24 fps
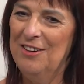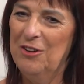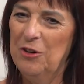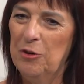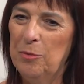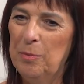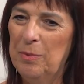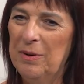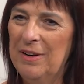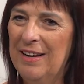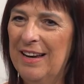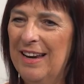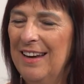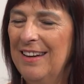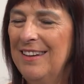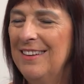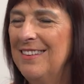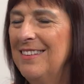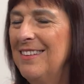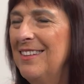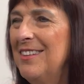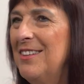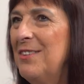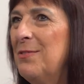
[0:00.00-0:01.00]
upper
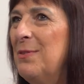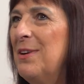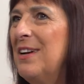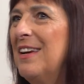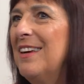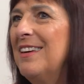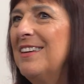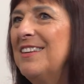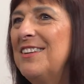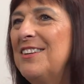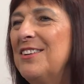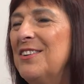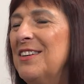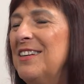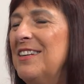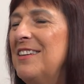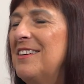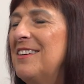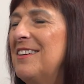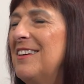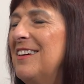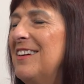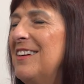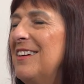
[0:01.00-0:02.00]
leg as well. So
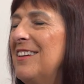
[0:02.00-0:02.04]
it's